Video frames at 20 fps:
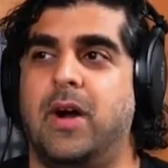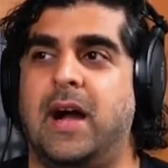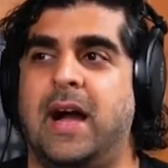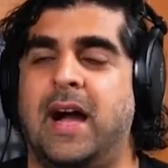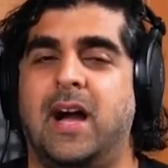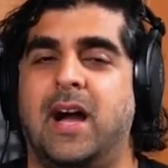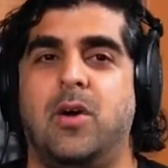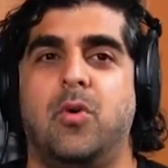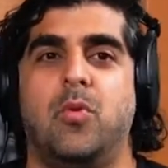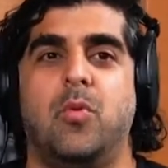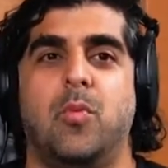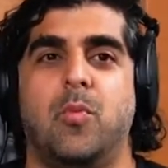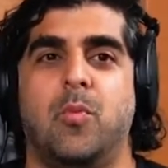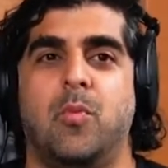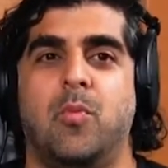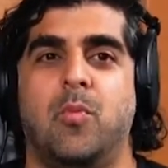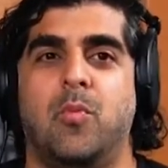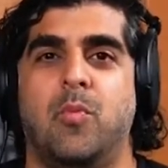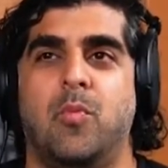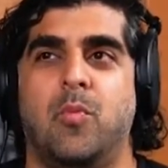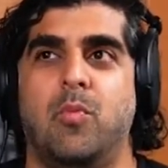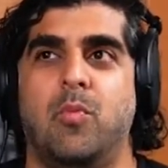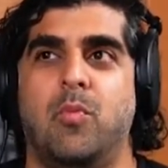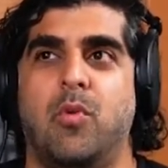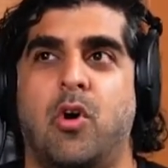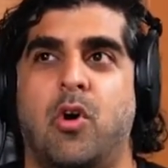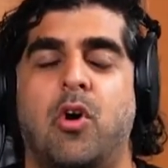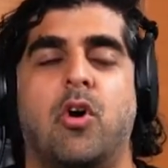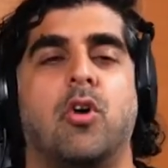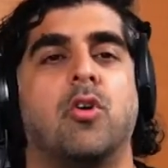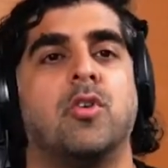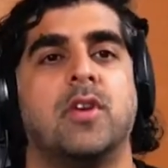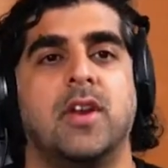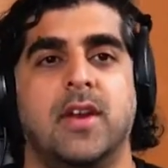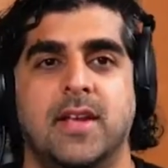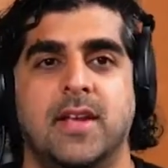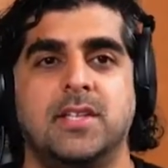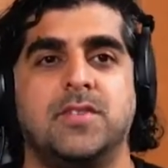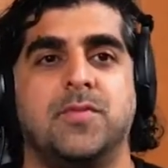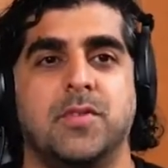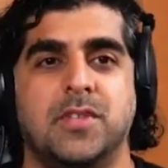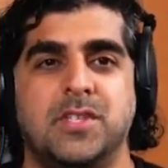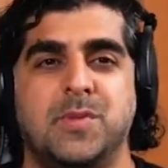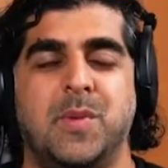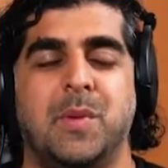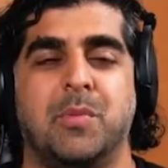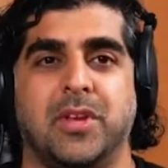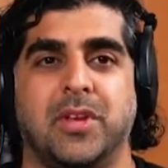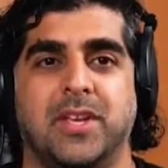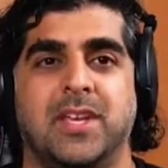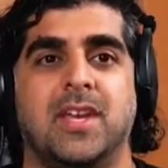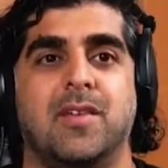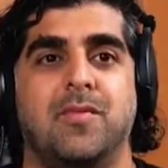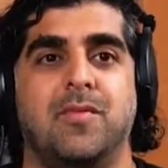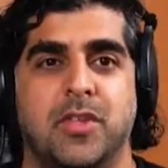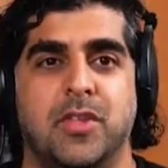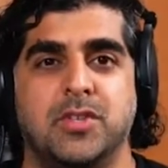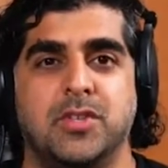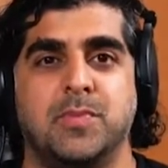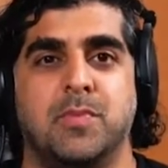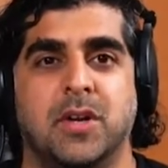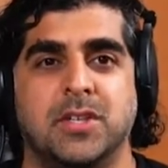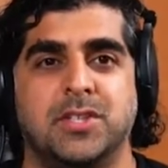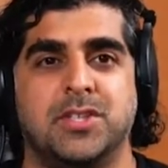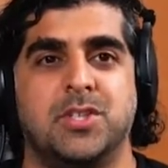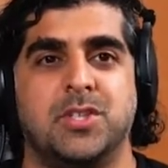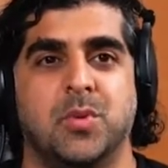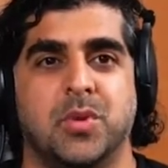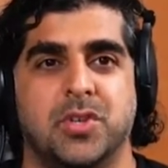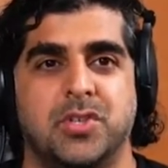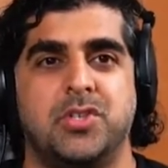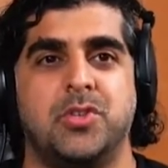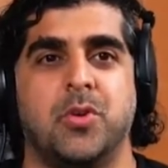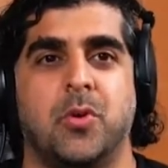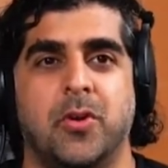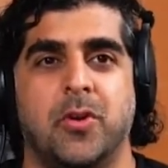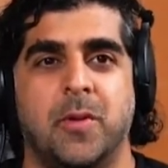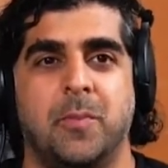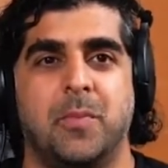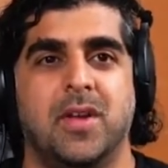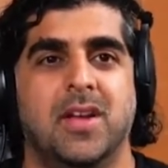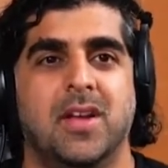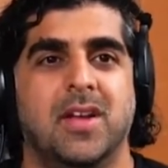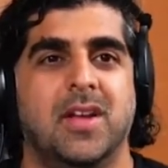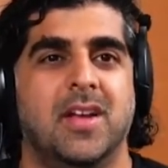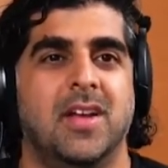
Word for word: how hard it is for these people to give this much to a startup